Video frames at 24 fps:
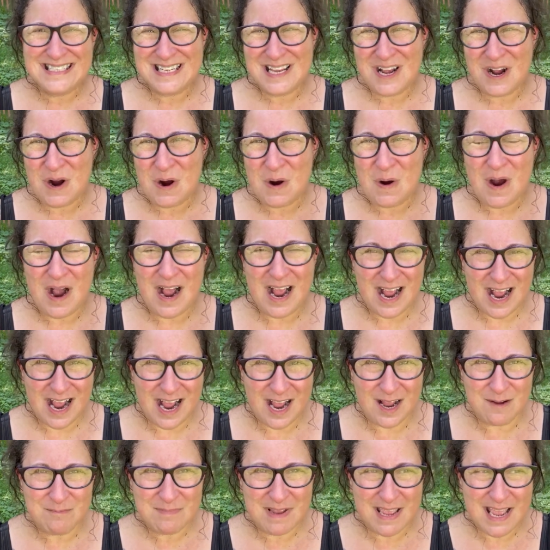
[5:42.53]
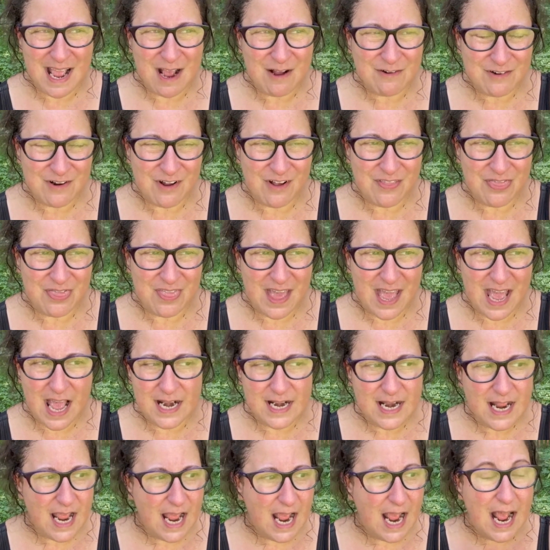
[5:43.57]
So I'm counting on
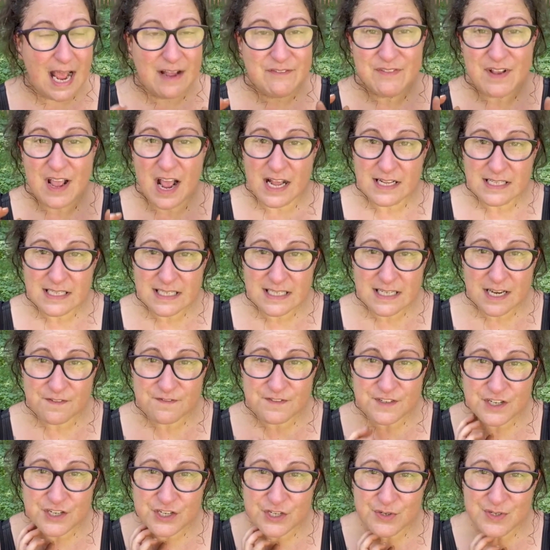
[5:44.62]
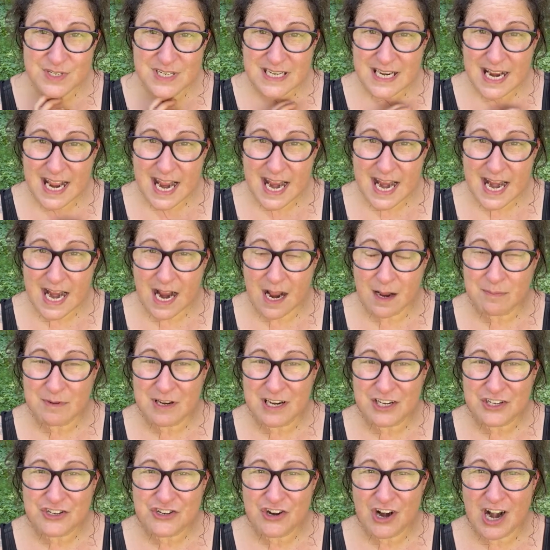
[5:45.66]
that. I've got stuff to do today. I'm
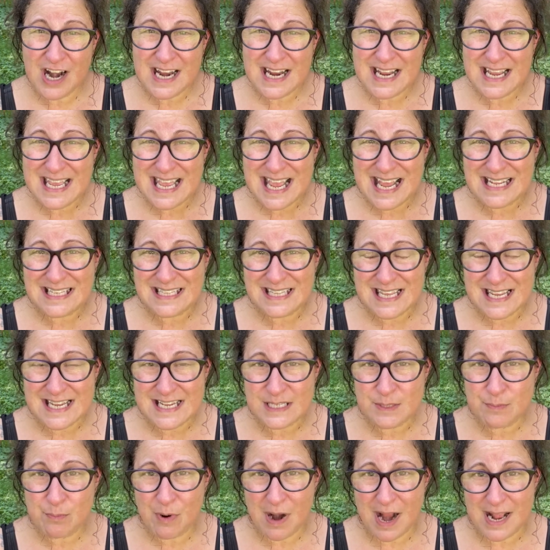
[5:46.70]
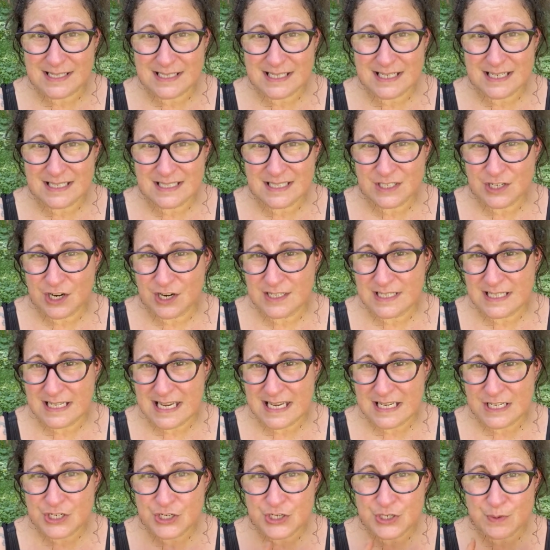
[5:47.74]
gonna try and get these brassica starts
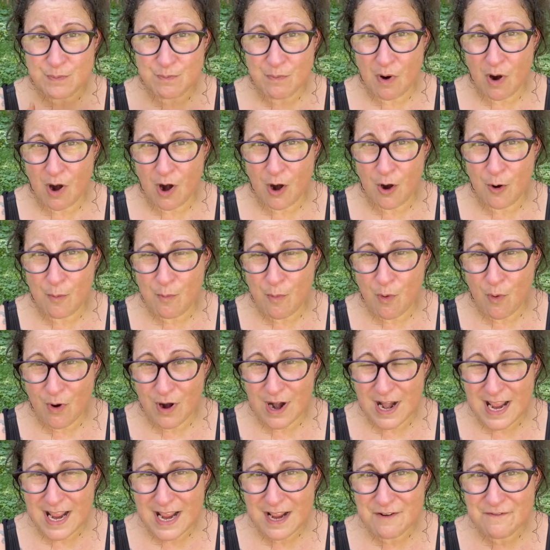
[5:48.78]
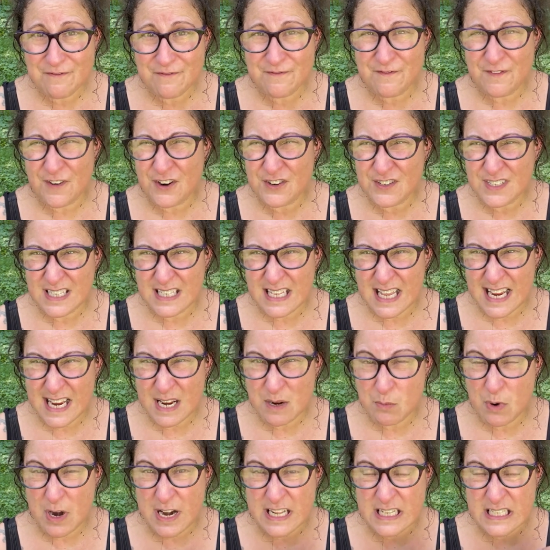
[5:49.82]
in tomorrow morning, first
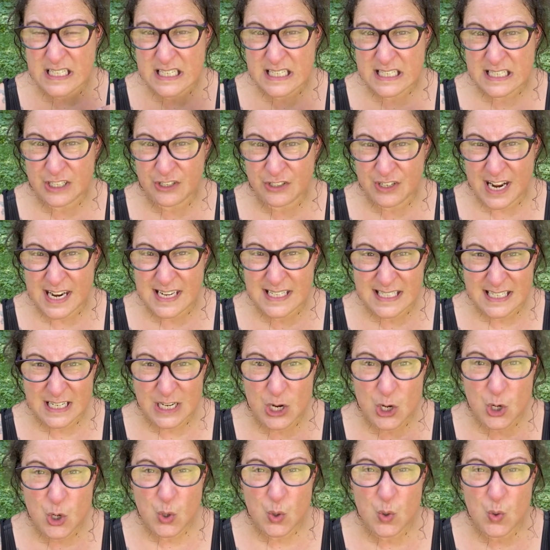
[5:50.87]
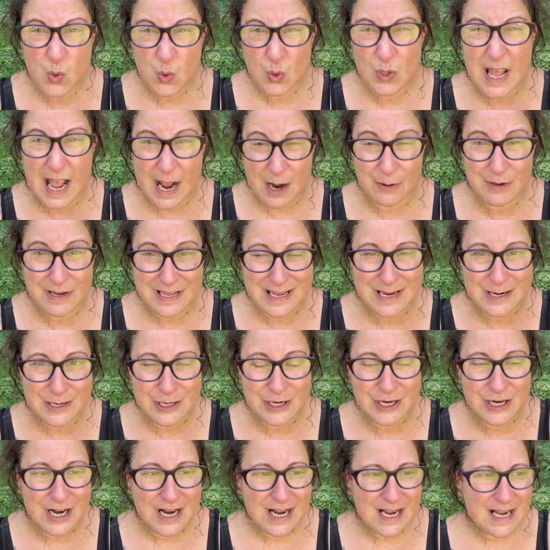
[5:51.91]
thing when it's still nice and cool out
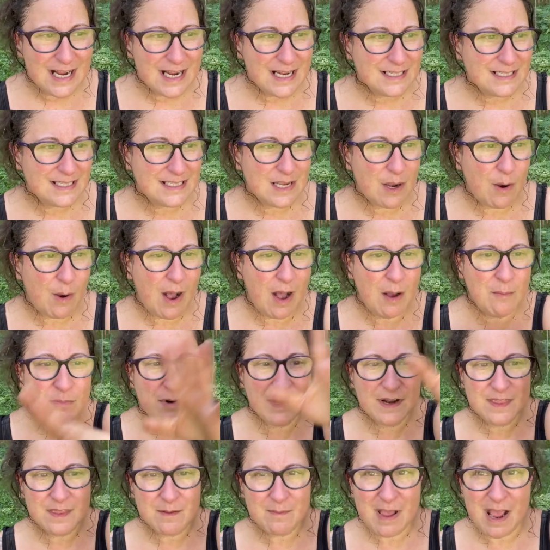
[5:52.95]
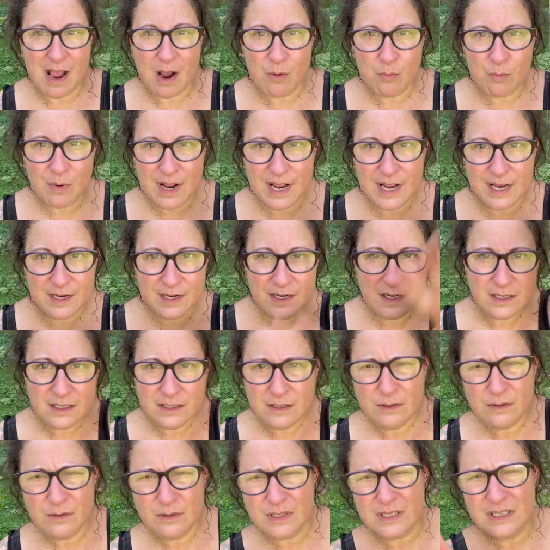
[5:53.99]
here. So I'll bring them out when,
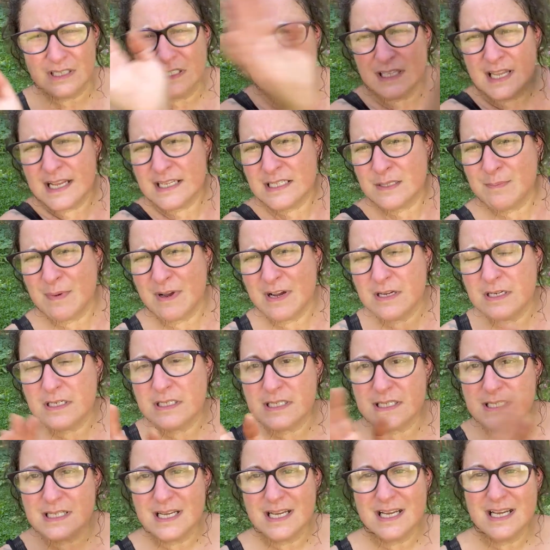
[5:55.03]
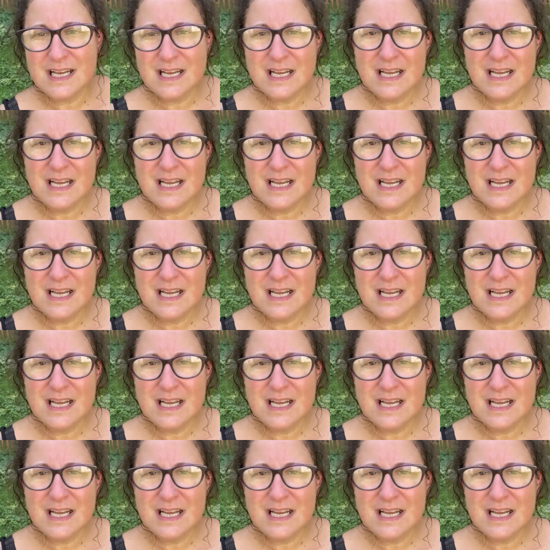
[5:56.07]
ooh, less bugs.